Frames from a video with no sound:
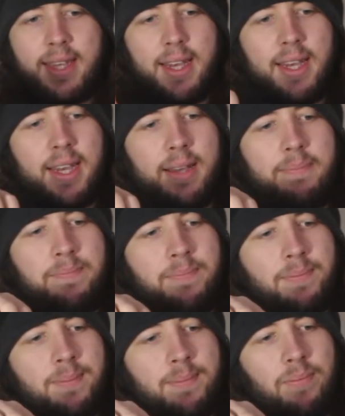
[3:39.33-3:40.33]

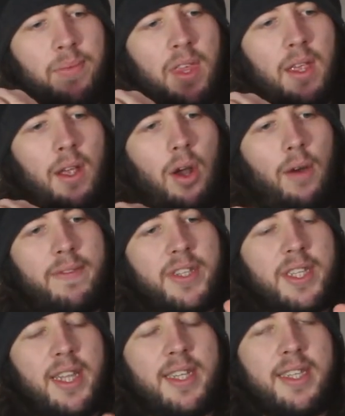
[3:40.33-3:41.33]

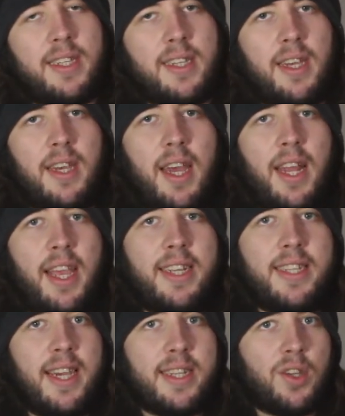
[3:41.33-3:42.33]
obviously this is an
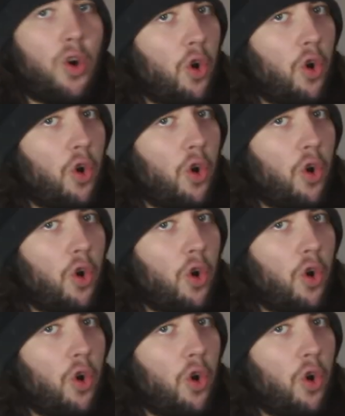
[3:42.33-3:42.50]
ATX